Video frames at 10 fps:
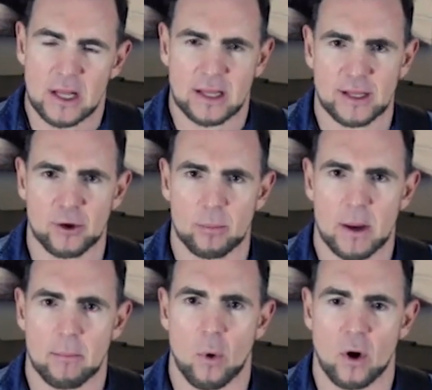little
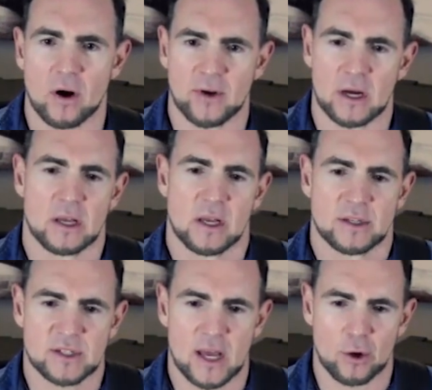bit more of a
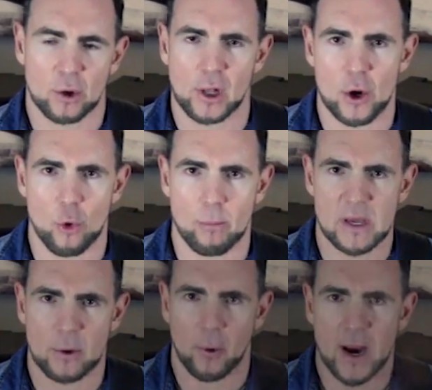settled low
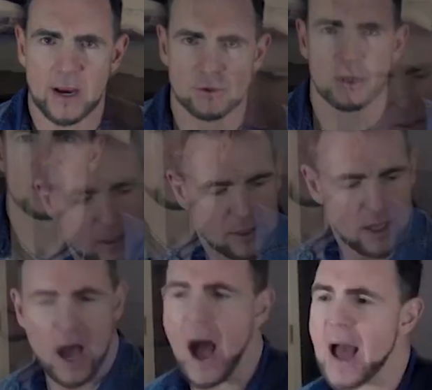mid-range.
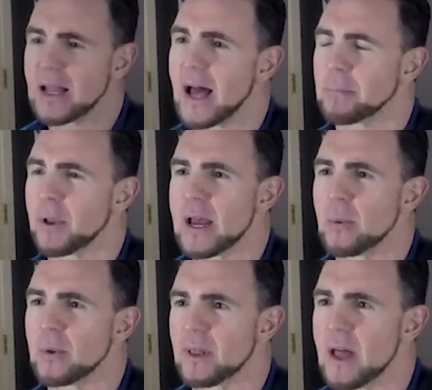I like playing
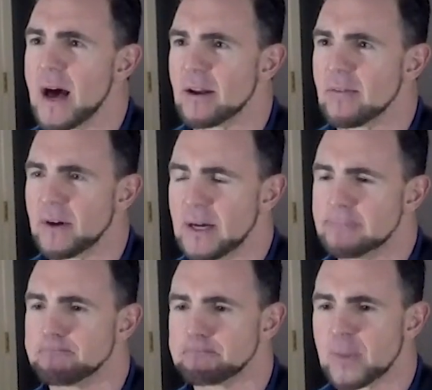with a lot of
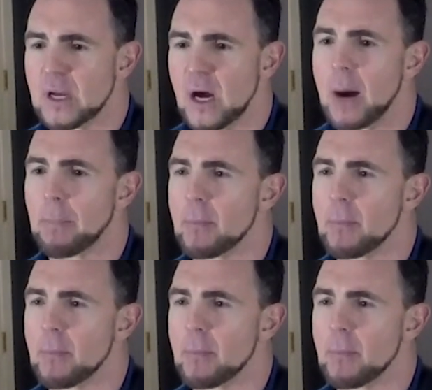upper